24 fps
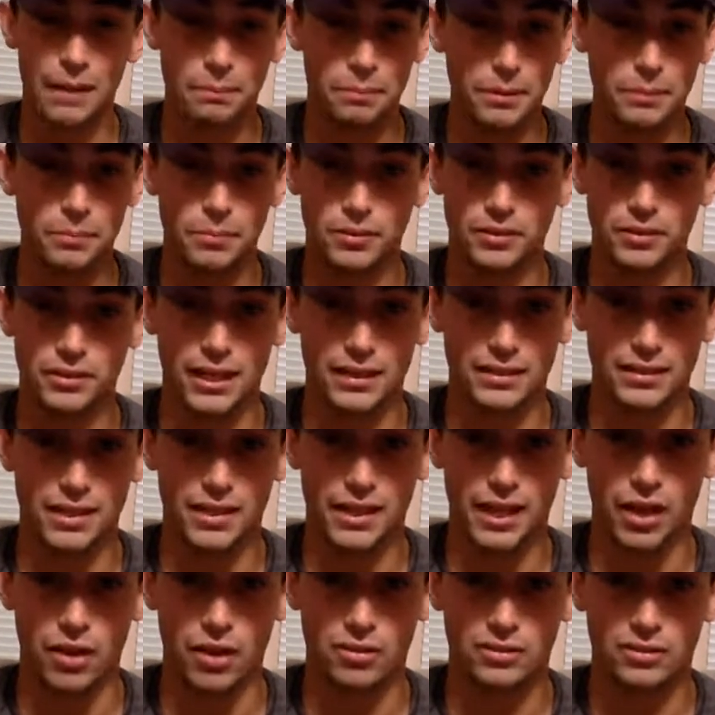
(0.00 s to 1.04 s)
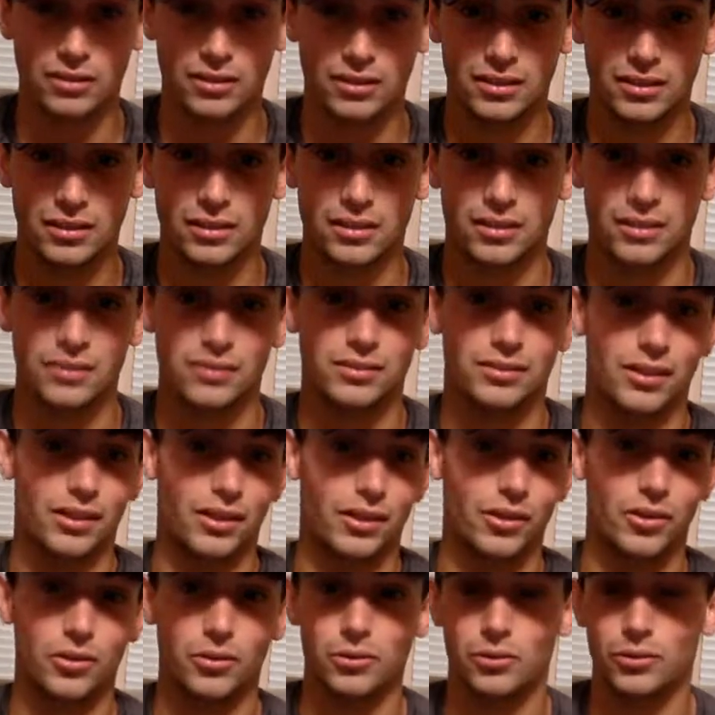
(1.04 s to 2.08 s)
of people in that dugout,
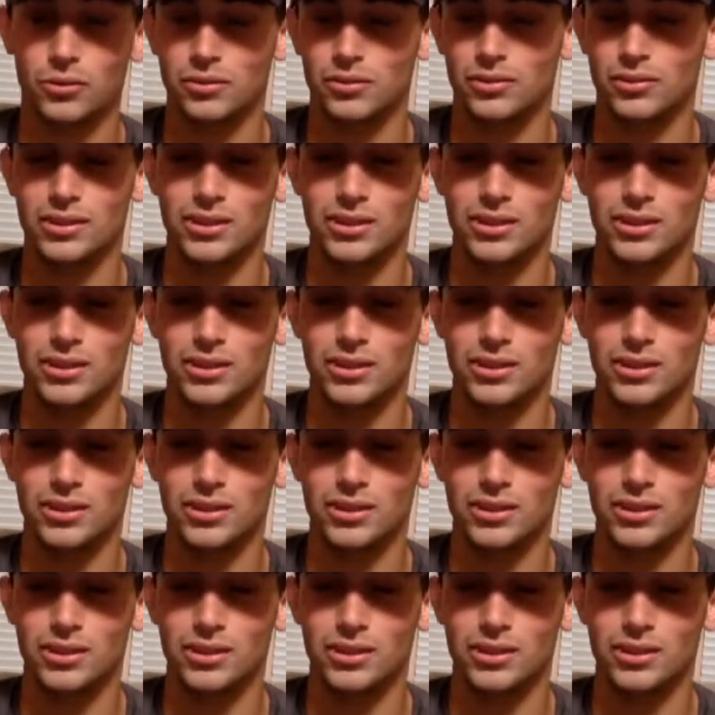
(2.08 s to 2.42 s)
so